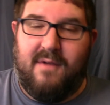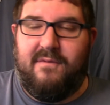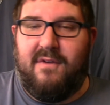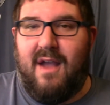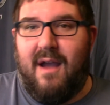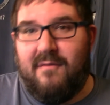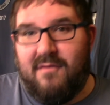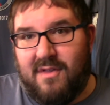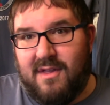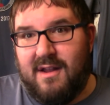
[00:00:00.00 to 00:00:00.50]
If
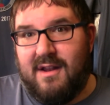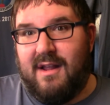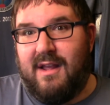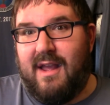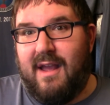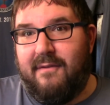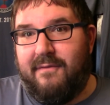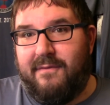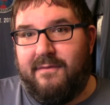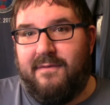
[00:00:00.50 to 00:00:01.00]
you haven't seen the
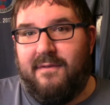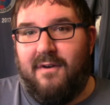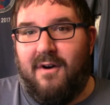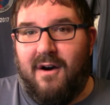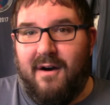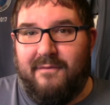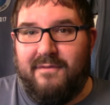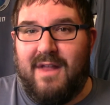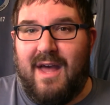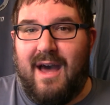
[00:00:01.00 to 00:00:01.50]
GIF
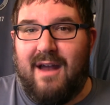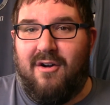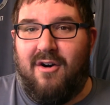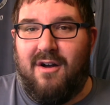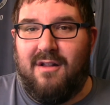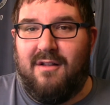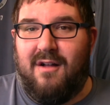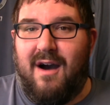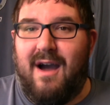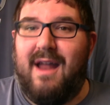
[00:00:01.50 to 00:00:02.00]
of that
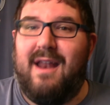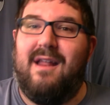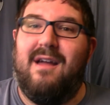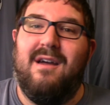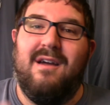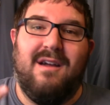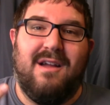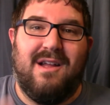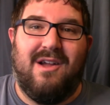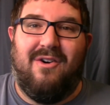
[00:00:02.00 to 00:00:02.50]
online,
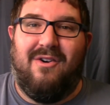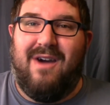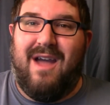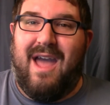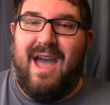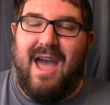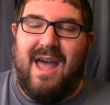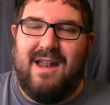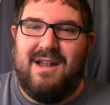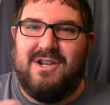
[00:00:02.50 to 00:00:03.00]
go
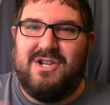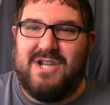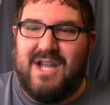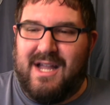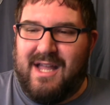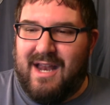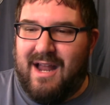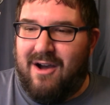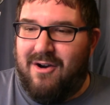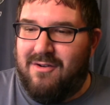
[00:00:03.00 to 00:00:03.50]
ahead and
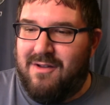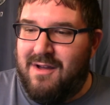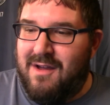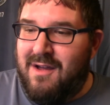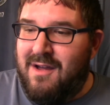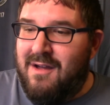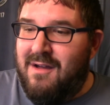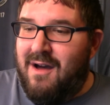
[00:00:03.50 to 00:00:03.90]
check it out.